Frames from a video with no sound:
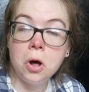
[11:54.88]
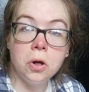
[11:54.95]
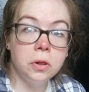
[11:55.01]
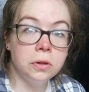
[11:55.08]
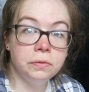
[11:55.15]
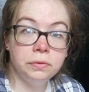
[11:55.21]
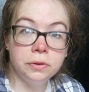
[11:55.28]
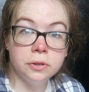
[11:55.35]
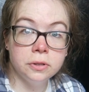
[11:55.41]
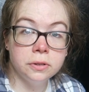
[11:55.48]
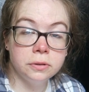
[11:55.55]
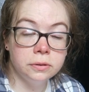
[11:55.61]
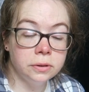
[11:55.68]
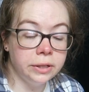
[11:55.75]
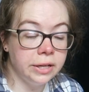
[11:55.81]
all of
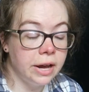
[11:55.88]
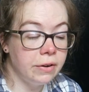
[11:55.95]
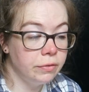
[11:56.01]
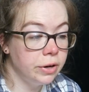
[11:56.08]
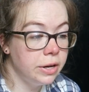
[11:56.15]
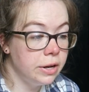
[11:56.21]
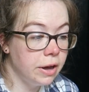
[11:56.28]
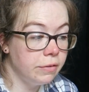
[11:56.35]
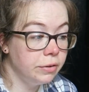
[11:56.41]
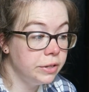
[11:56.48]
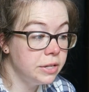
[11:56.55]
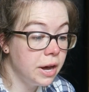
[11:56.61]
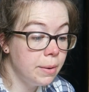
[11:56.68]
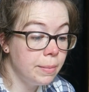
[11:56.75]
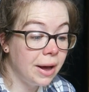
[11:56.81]
the, like,
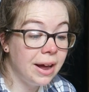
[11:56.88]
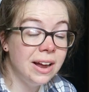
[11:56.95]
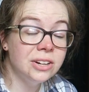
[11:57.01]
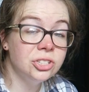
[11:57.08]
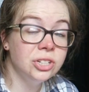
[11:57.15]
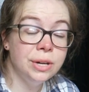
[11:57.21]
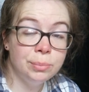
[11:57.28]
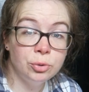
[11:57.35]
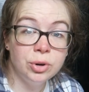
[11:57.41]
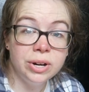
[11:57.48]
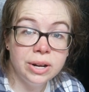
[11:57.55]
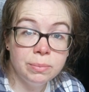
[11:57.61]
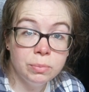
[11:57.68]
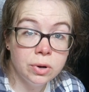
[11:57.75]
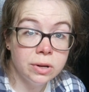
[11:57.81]
every time I actually am
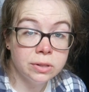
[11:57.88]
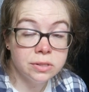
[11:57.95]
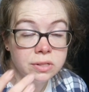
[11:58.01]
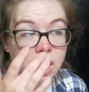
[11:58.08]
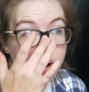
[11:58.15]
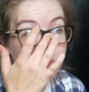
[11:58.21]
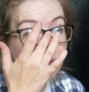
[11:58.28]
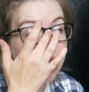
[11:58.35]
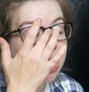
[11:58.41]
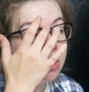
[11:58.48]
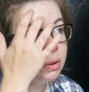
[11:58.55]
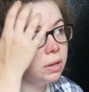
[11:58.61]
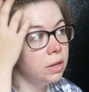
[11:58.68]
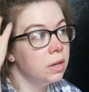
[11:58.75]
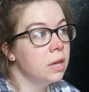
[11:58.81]
reading books, I'm
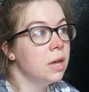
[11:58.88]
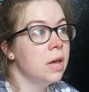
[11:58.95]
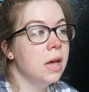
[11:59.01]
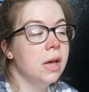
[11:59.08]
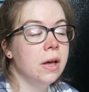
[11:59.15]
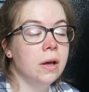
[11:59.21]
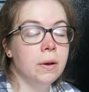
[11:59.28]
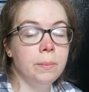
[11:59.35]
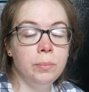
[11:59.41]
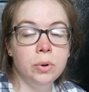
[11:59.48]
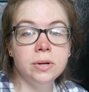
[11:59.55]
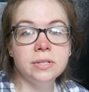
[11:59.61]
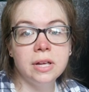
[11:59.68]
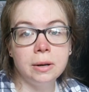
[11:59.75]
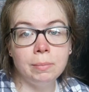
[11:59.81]
reading
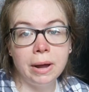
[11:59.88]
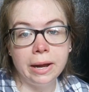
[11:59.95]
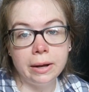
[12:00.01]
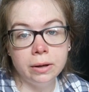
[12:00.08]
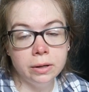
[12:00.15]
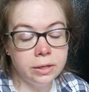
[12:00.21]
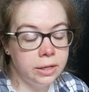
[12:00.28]
books on my